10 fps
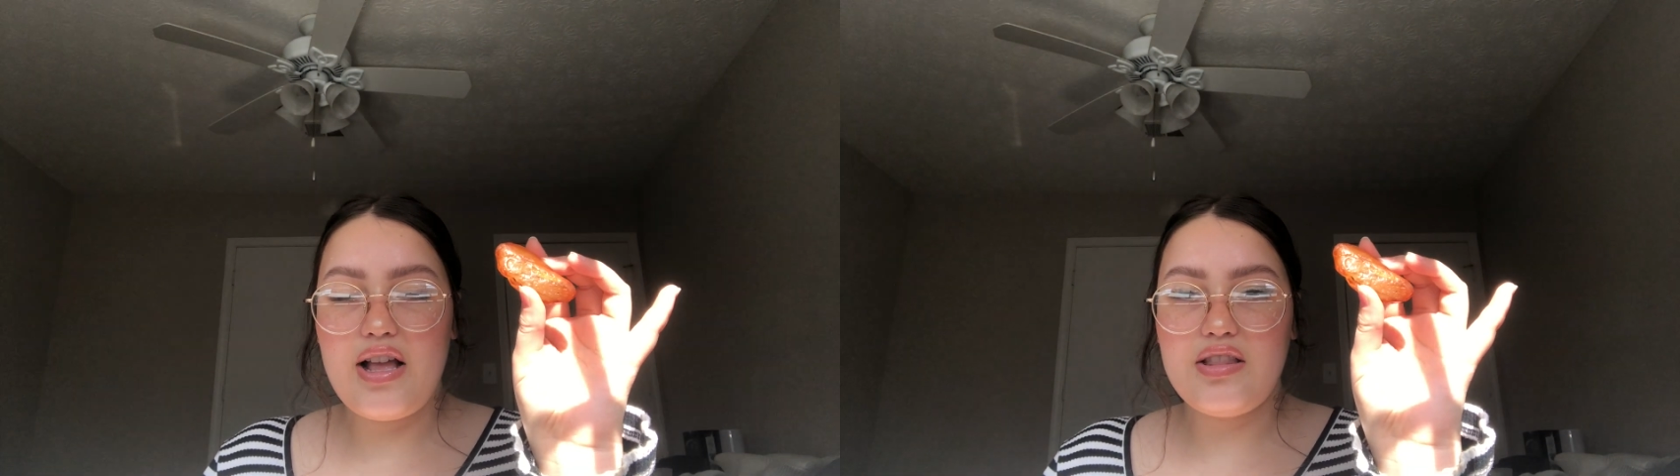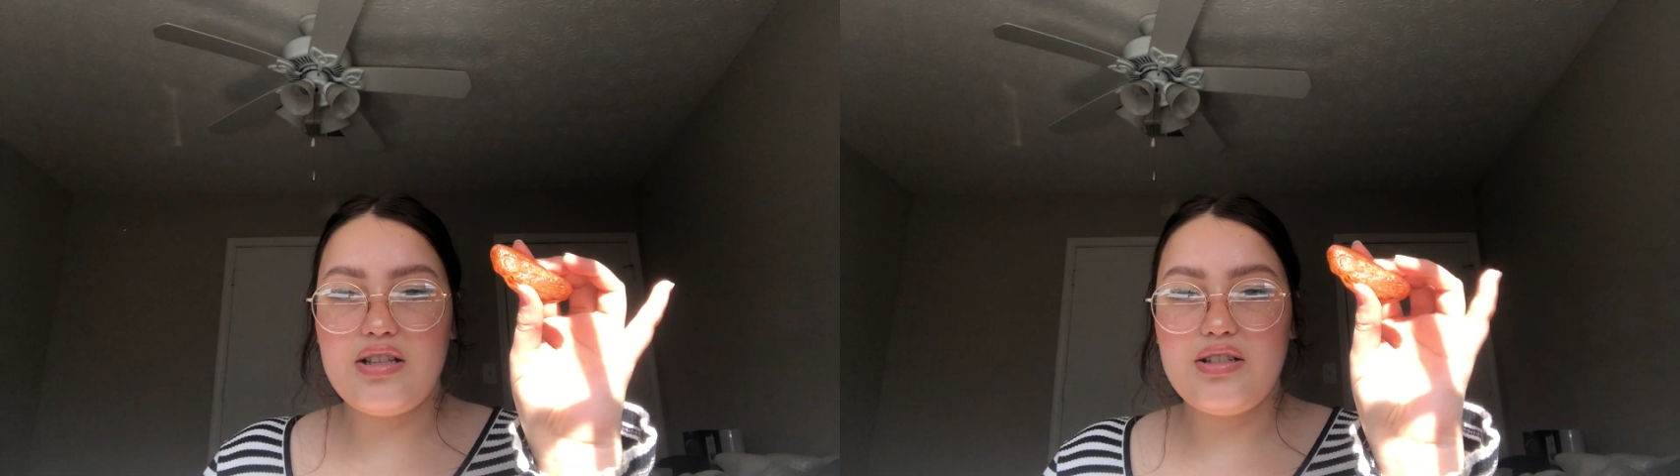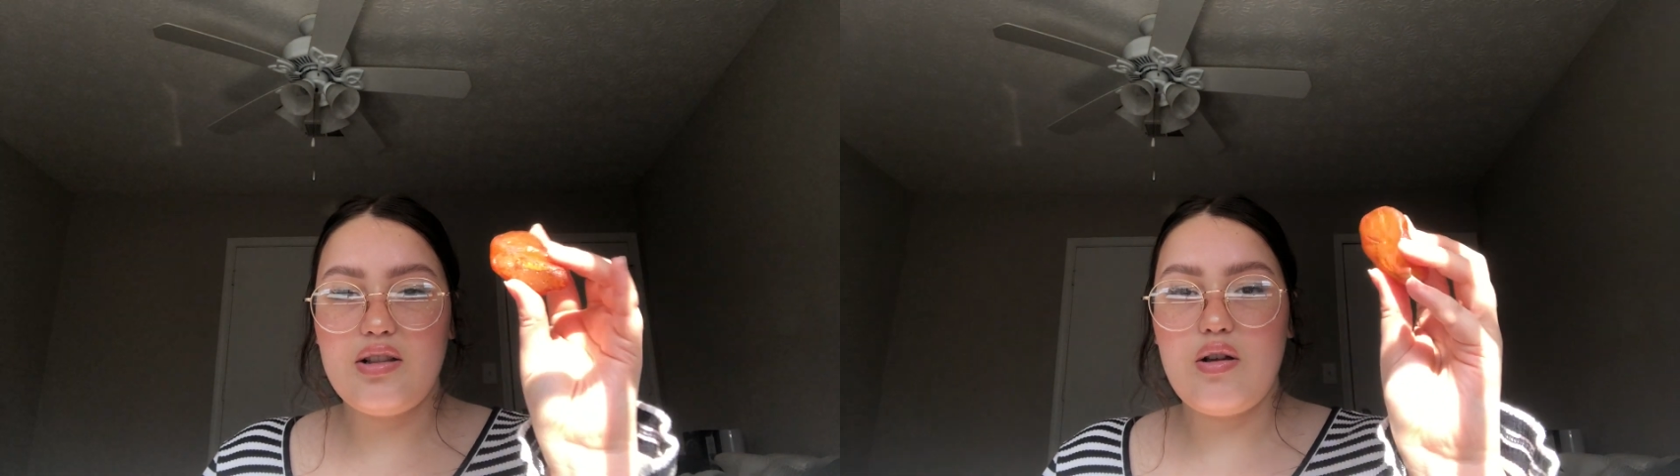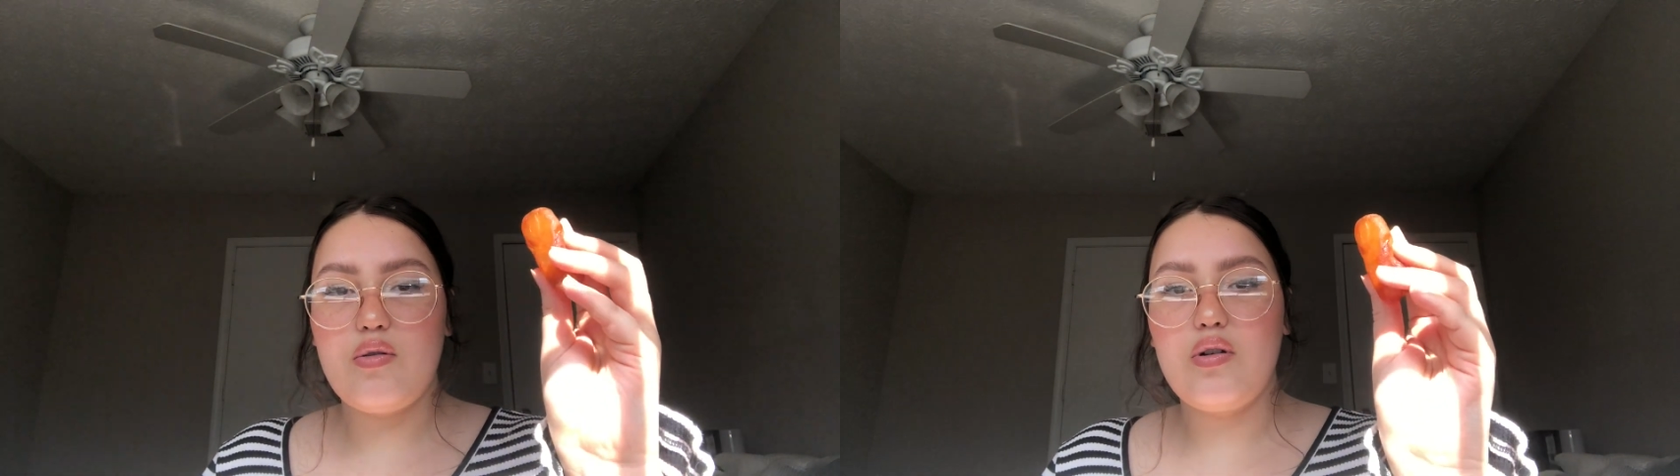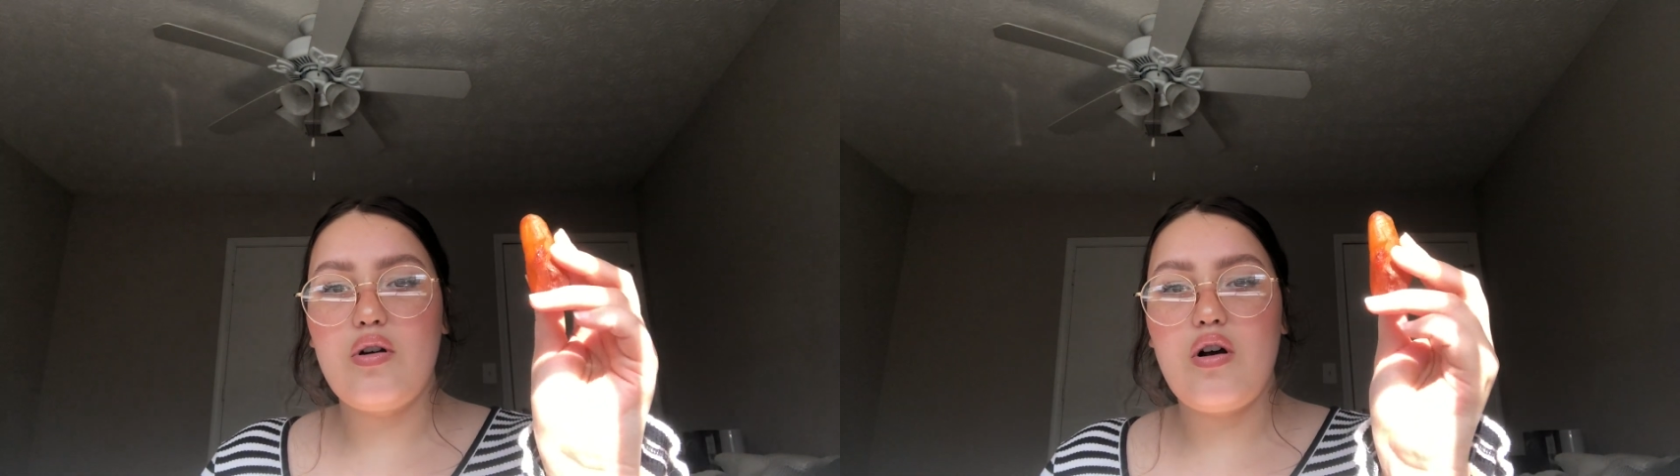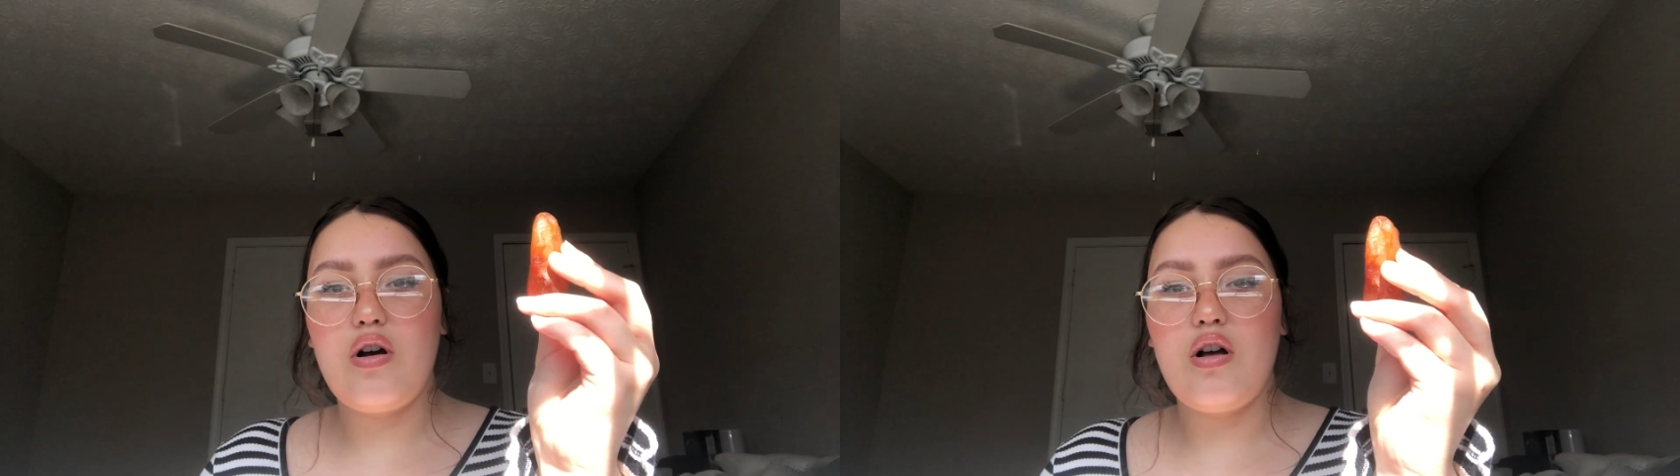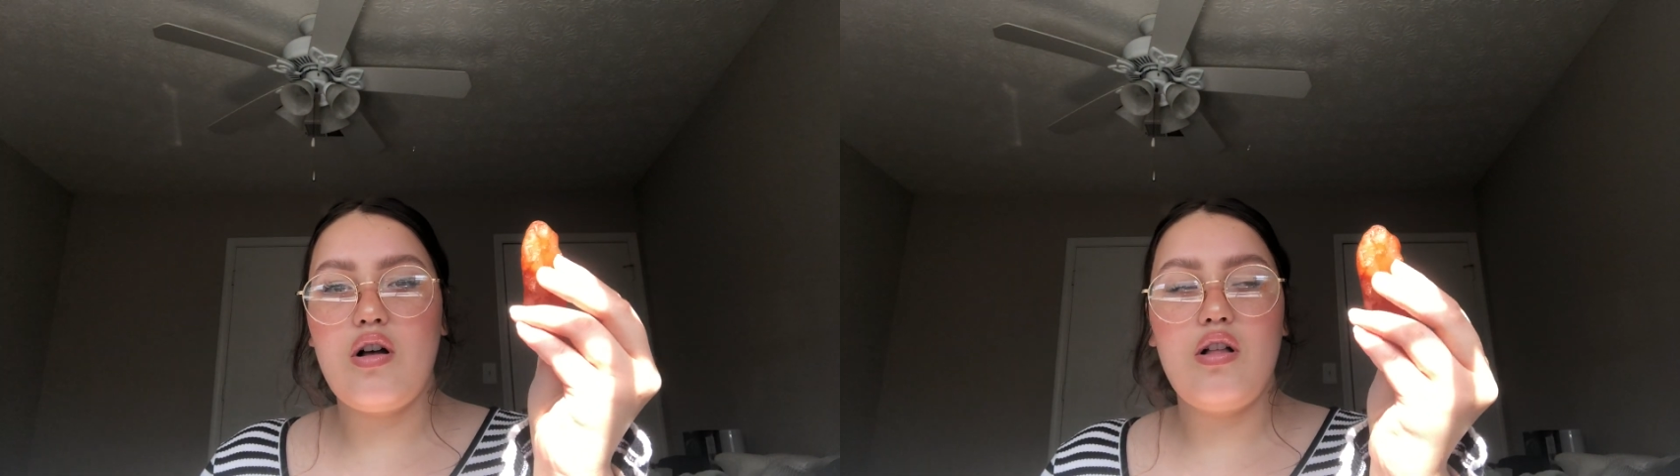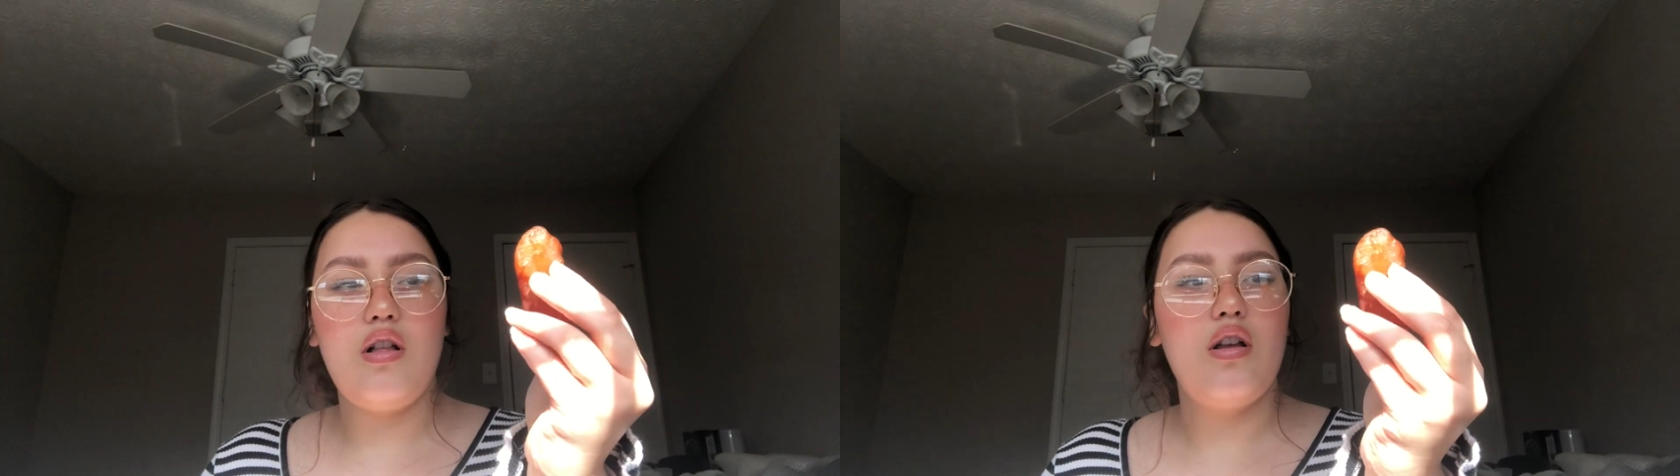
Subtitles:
at this local